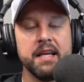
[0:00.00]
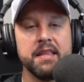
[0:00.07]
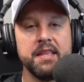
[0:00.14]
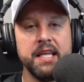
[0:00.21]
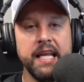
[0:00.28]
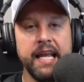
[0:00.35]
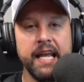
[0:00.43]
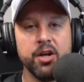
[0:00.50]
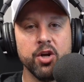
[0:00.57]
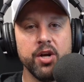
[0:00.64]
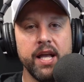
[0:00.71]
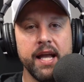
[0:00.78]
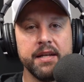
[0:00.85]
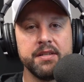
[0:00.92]
The
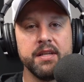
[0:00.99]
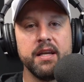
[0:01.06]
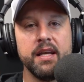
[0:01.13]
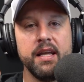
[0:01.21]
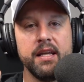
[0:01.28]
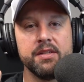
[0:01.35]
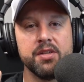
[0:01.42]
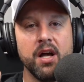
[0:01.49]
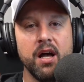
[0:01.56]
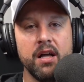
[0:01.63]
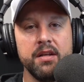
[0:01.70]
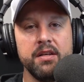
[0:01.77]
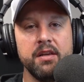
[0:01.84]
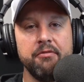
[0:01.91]
internet is
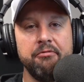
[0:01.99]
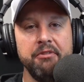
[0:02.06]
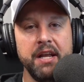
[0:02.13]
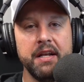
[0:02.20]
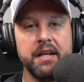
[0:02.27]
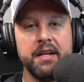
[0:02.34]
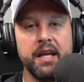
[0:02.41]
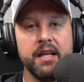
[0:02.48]
undefeated,